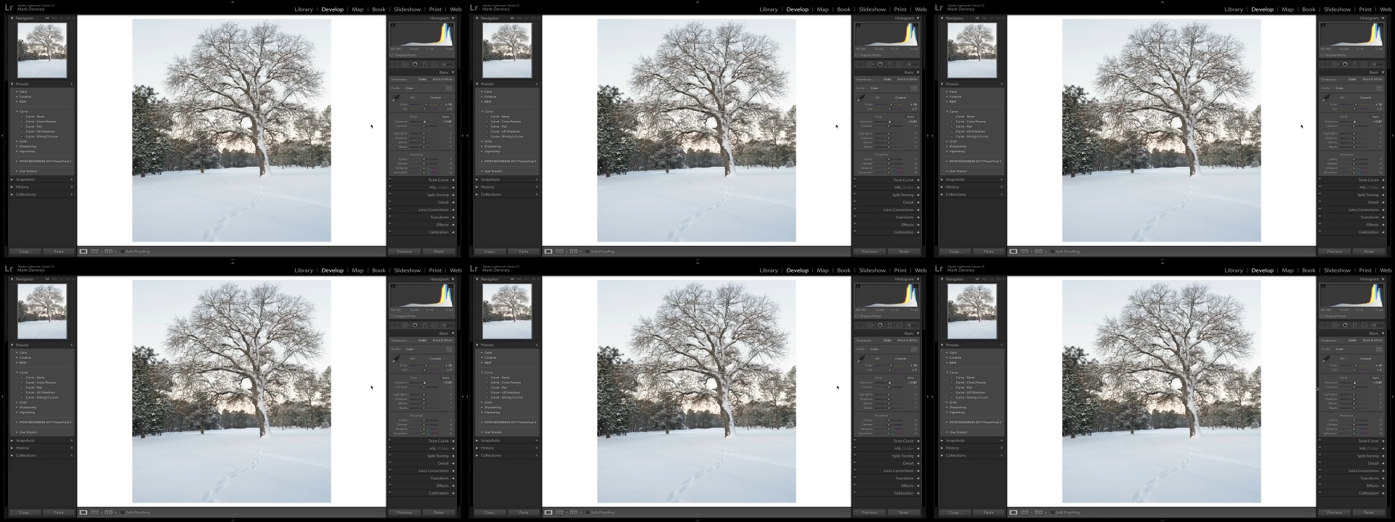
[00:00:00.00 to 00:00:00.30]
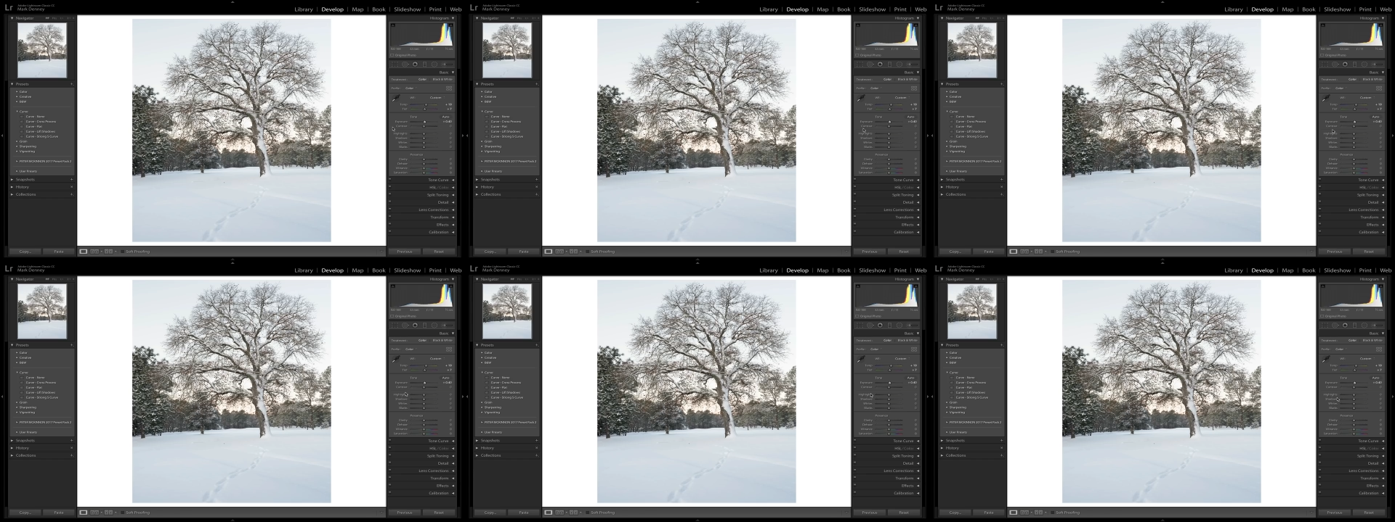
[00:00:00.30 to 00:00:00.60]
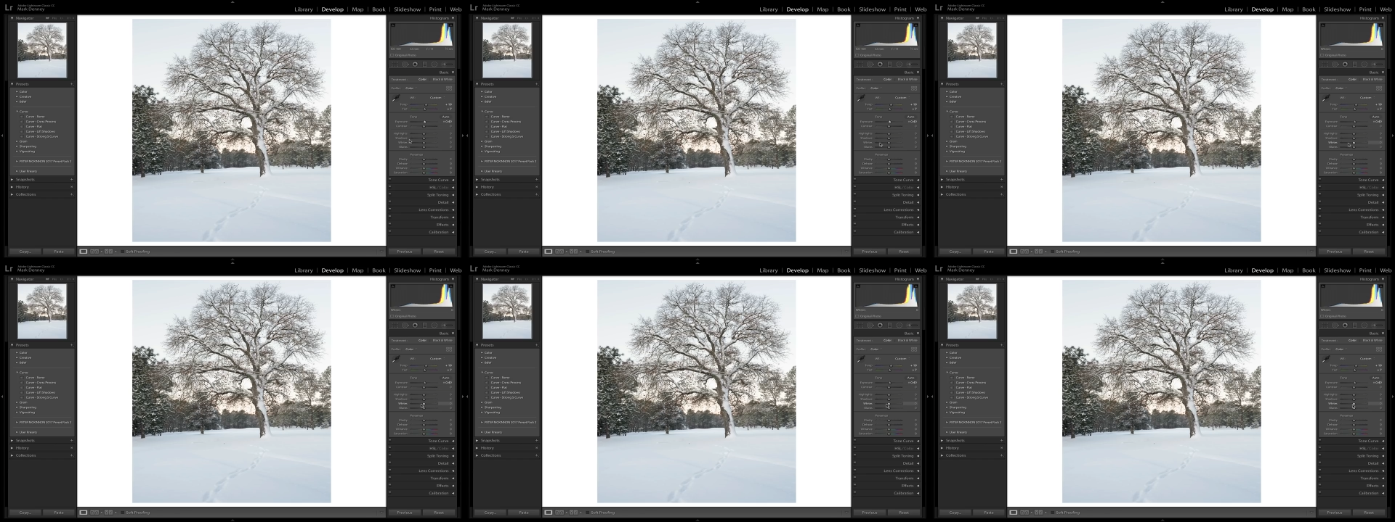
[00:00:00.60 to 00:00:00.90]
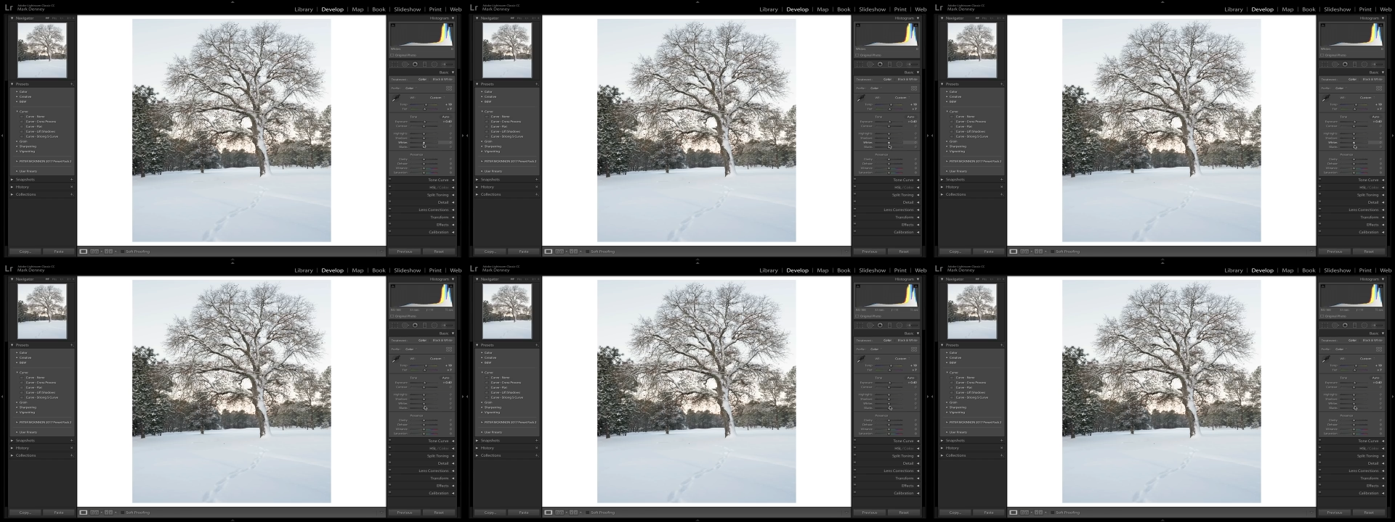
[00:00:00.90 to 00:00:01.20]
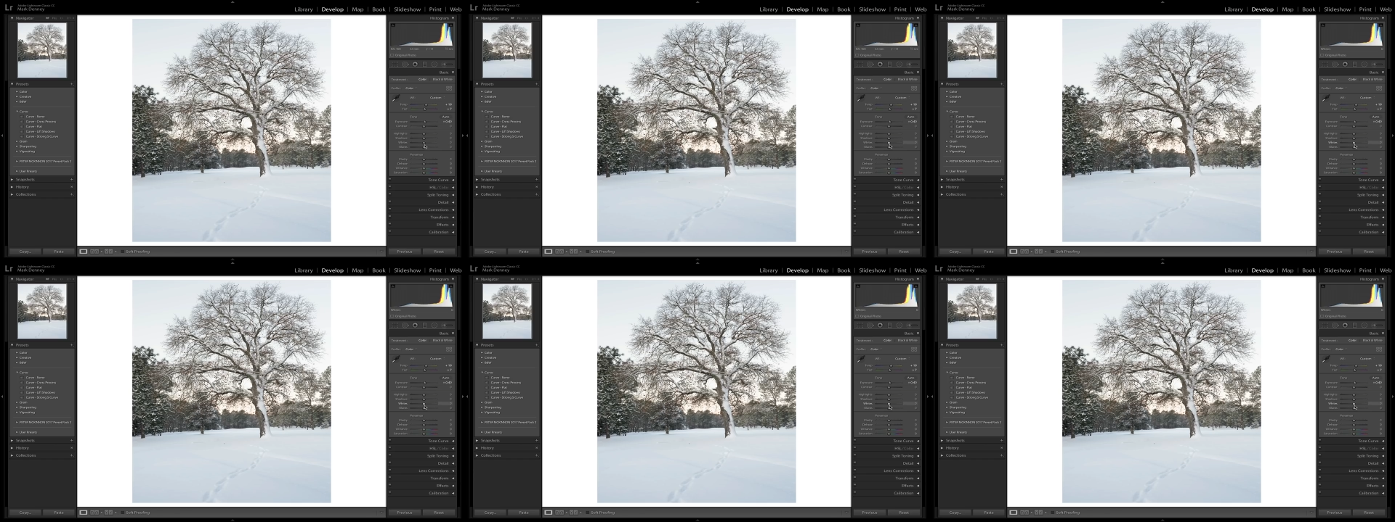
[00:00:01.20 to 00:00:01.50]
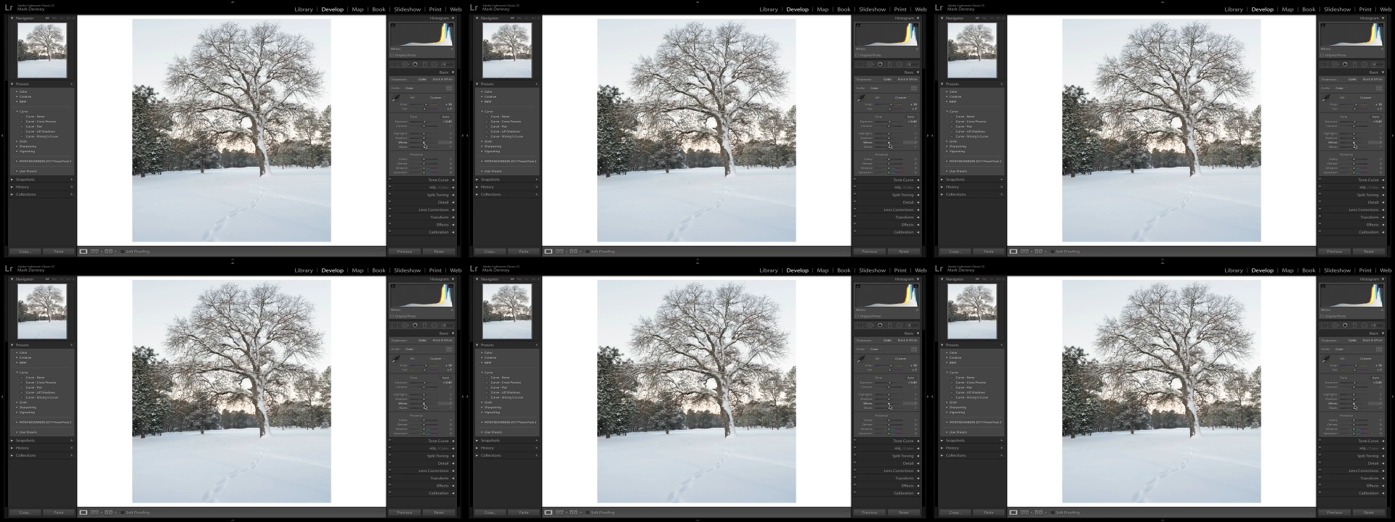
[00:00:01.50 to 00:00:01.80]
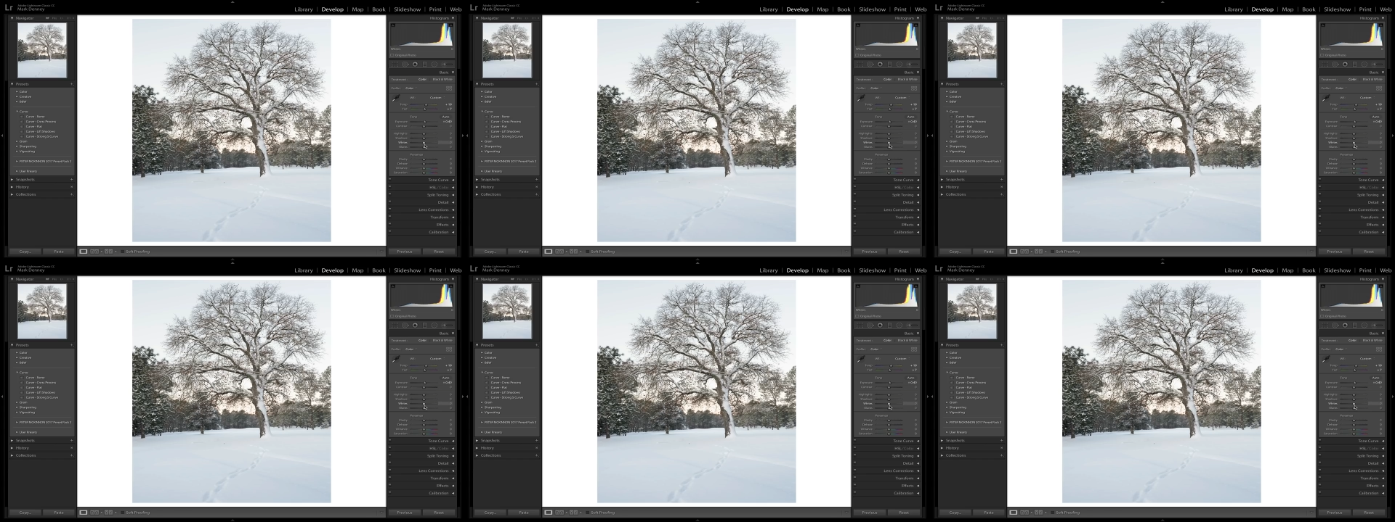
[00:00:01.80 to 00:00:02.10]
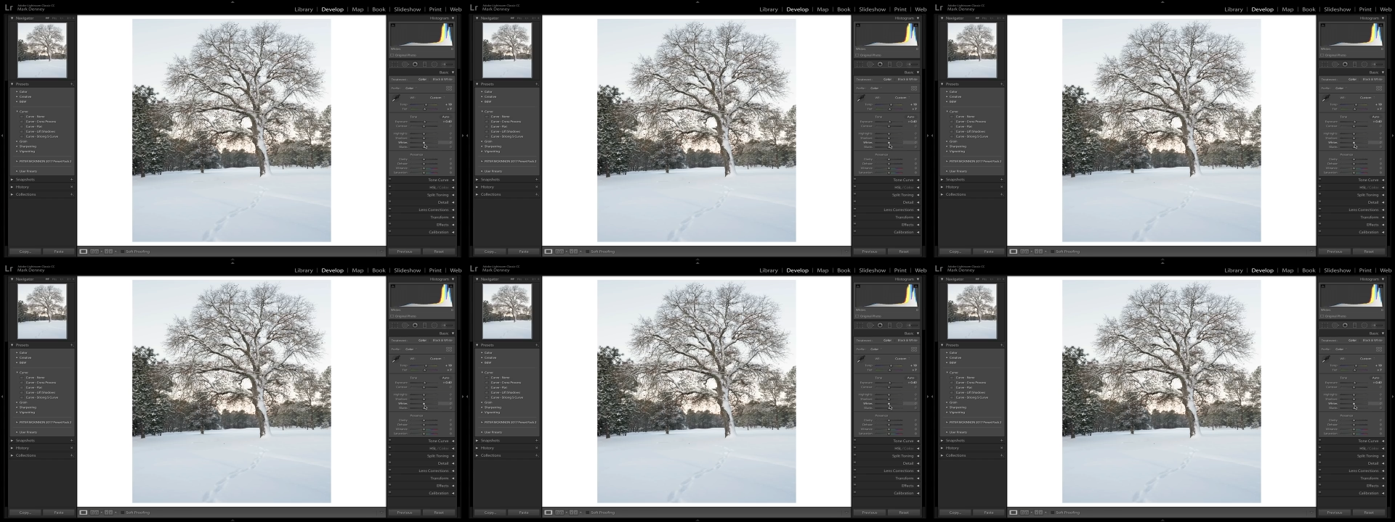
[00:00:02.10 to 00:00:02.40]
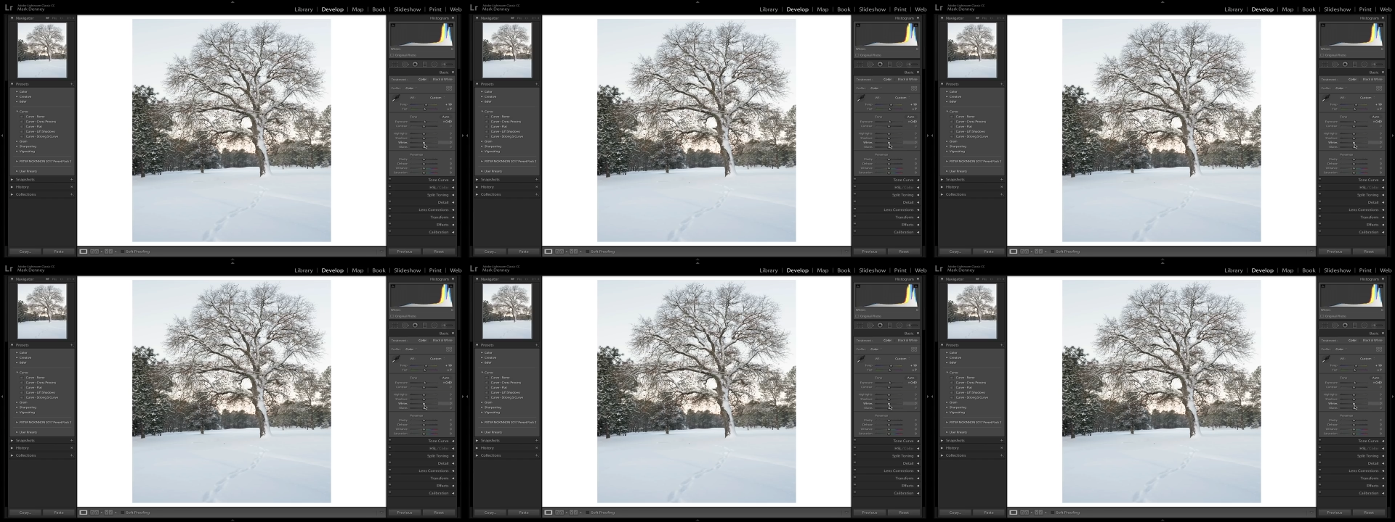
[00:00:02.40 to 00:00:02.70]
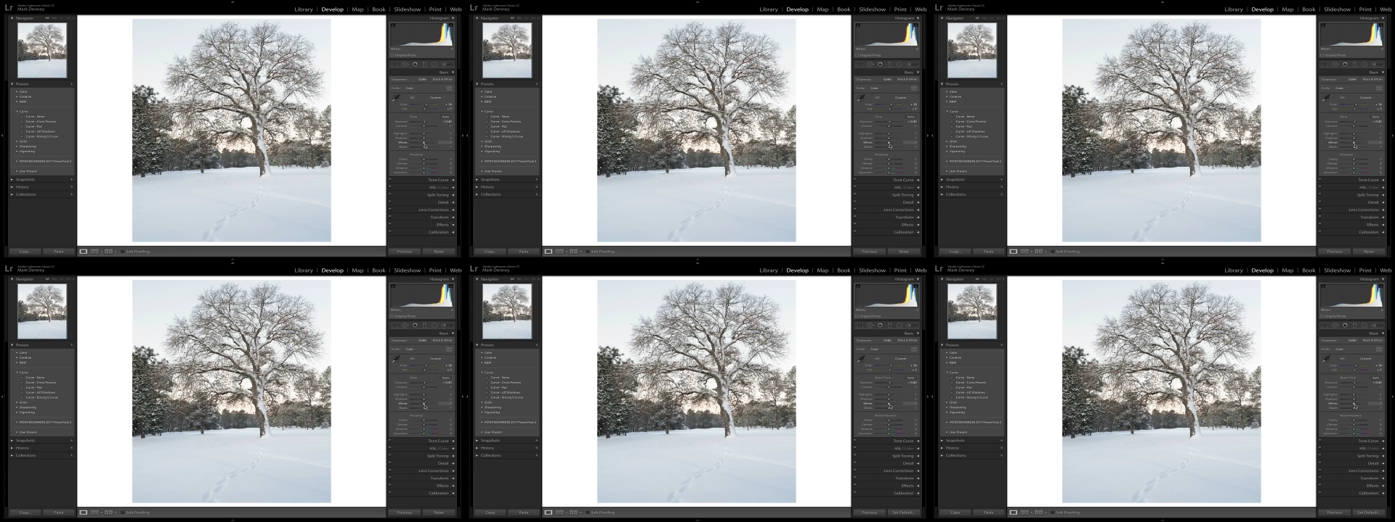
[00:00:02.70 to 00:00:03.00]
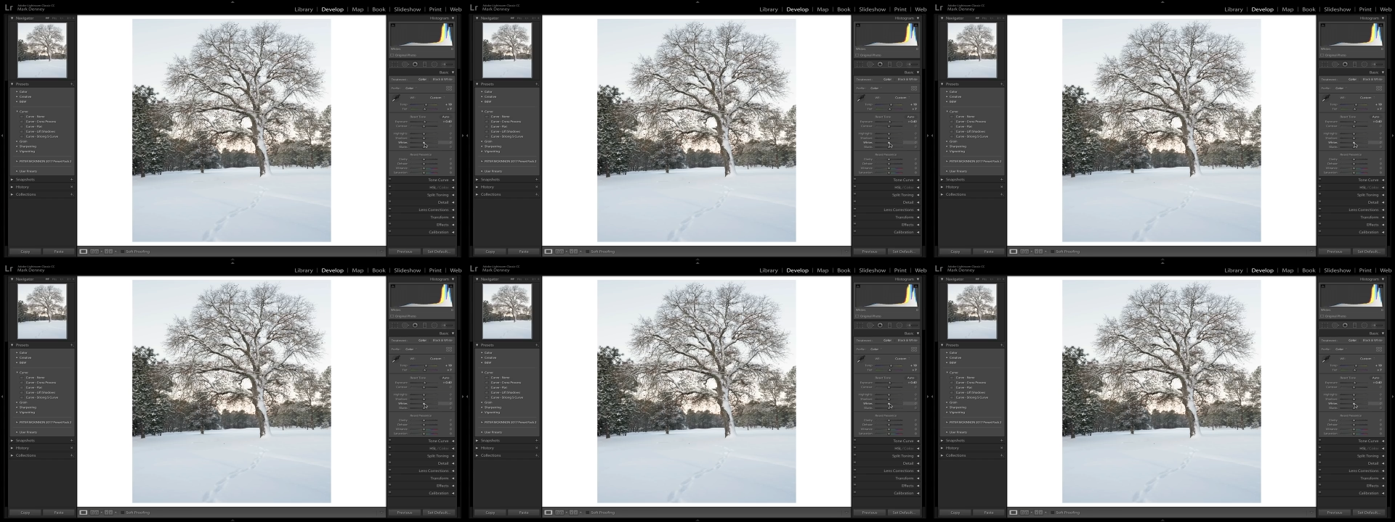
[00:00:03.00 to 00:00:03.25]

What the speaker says: No face is visible, so there are no lips to read.